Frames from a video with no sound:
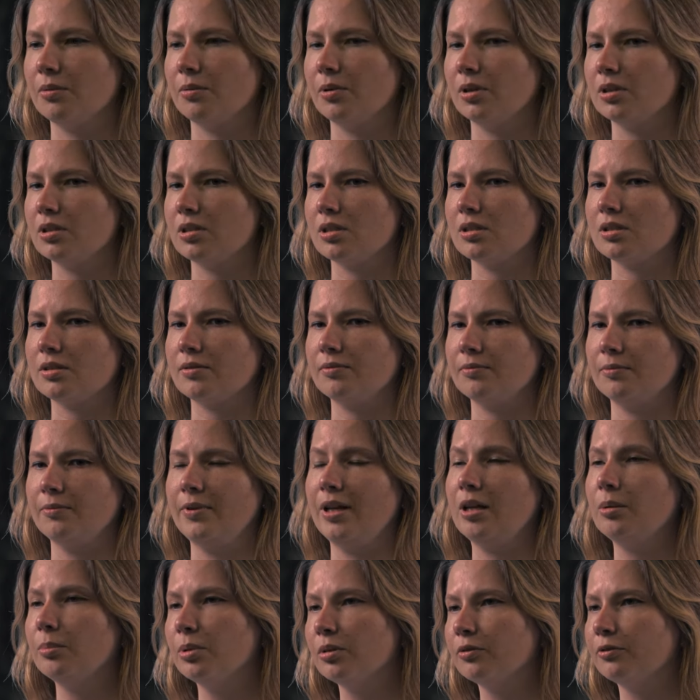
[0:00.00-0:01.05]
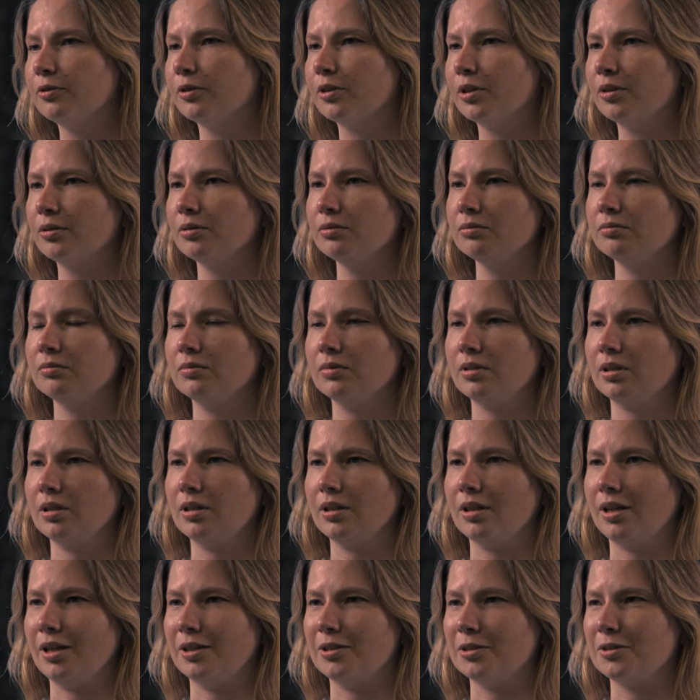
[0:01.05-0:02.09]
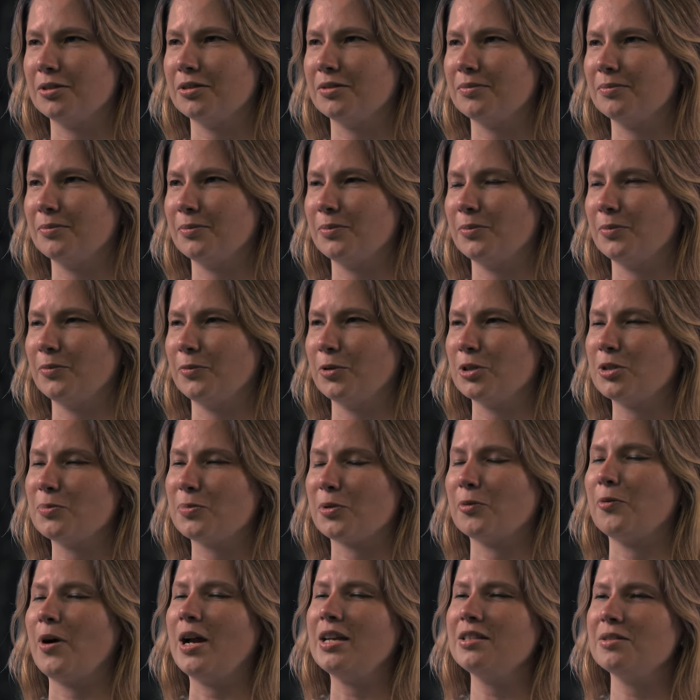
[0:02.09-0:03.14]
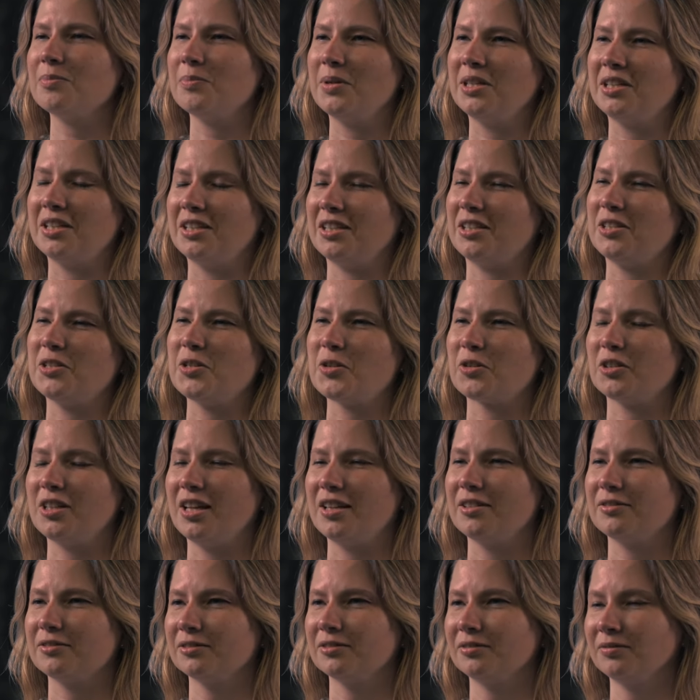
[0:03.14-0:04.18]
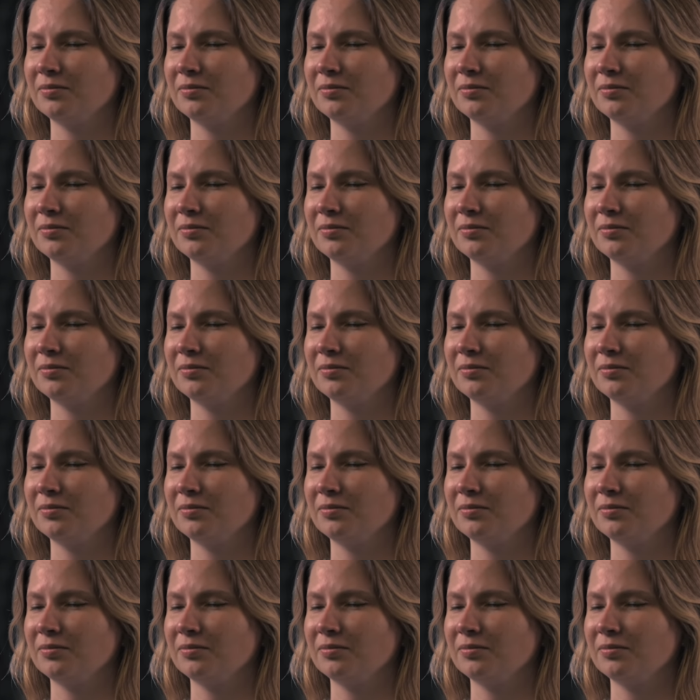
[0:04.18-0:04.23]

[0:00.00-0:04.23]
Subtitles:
what is valuable for you and what provides meaning in your life.